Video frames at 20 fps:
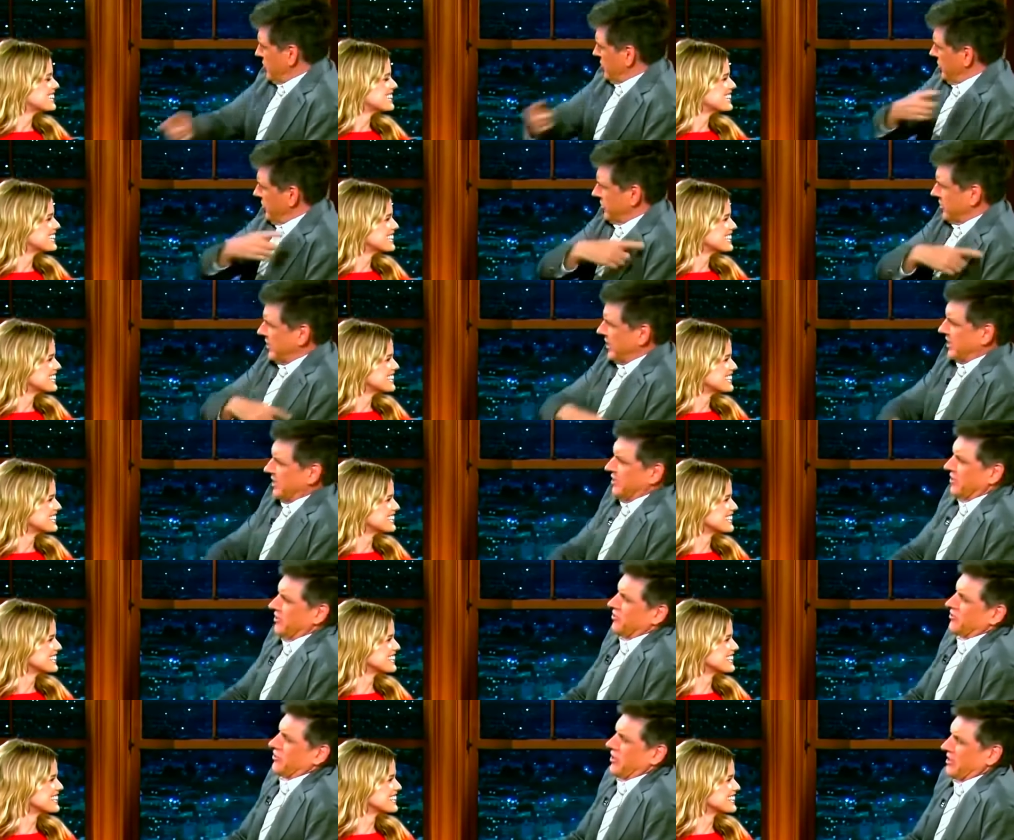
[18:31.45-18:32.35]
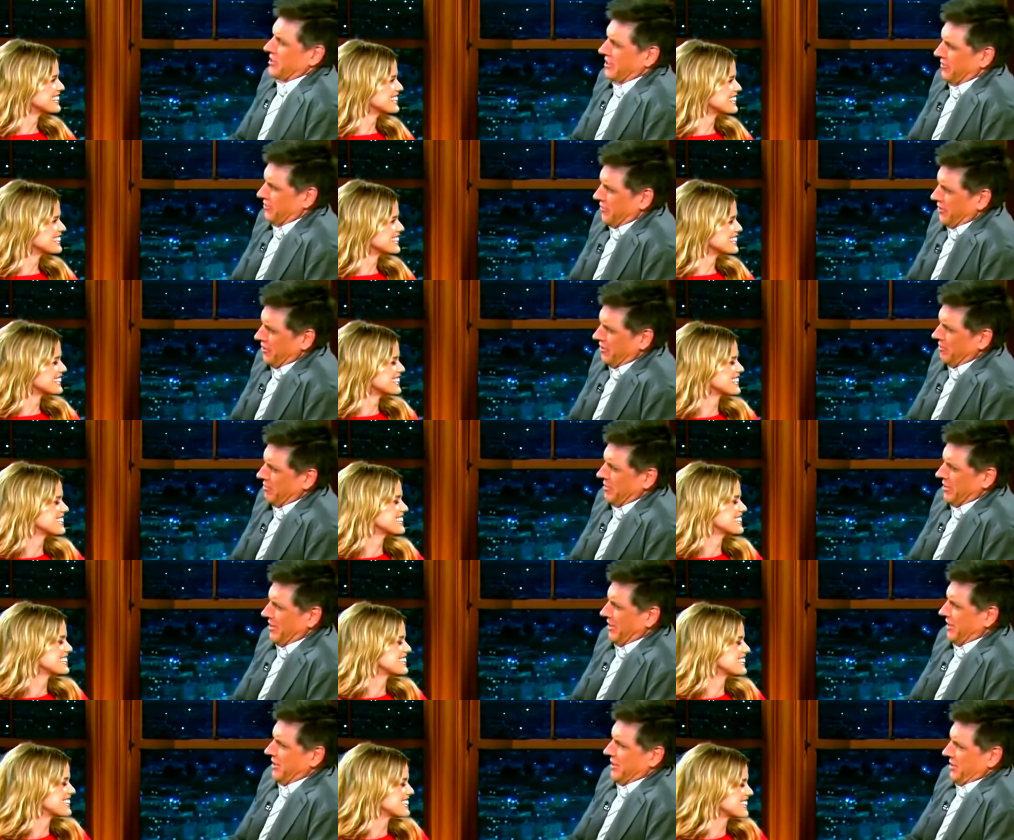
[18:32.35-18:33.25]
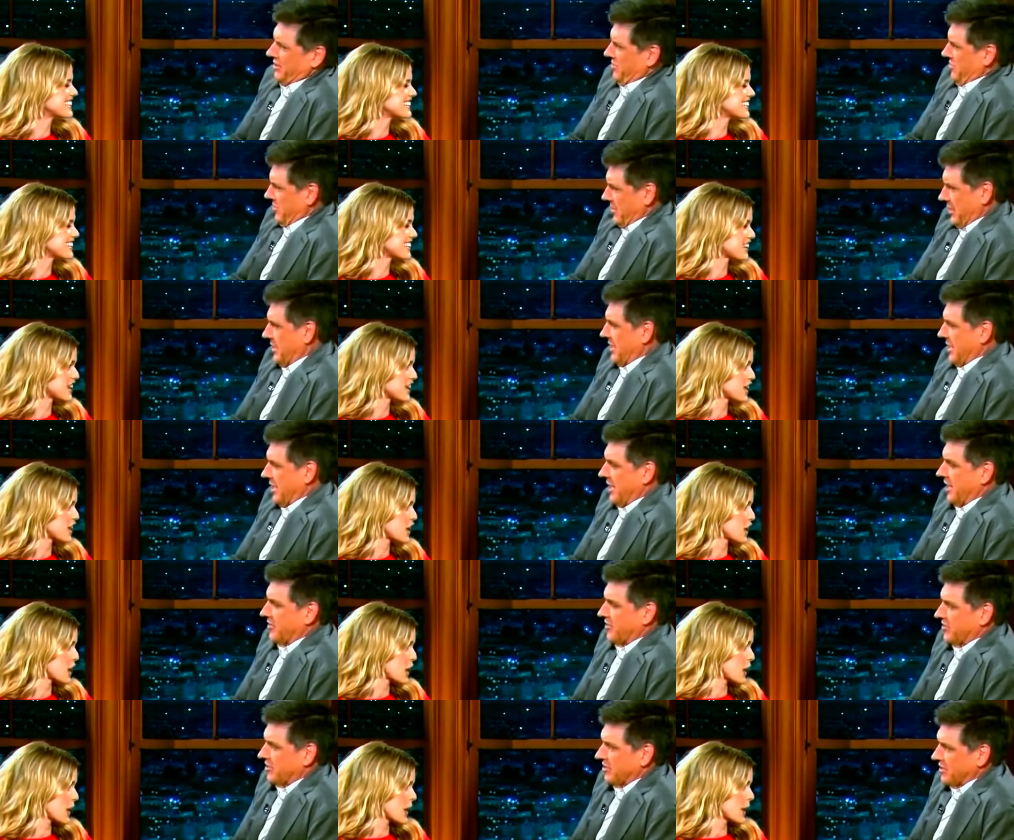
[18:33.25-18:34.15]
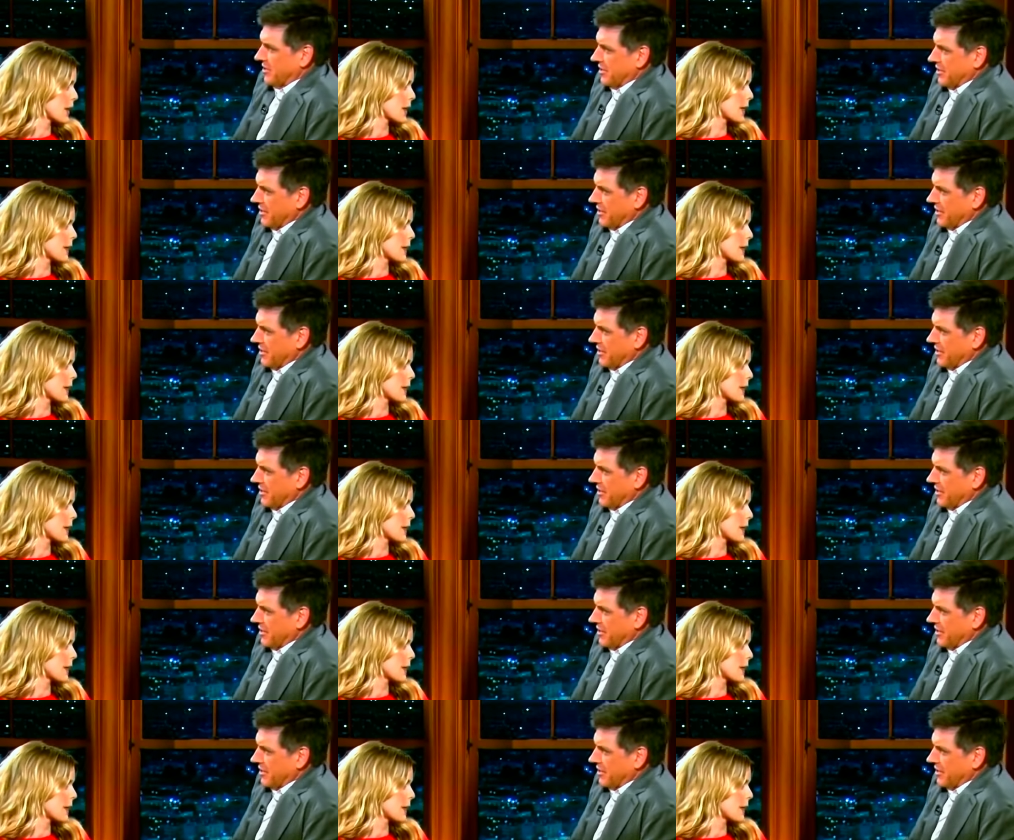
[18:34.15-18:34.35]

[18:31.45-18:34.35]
Speaker 1: looks like an interesting film, I, I guess.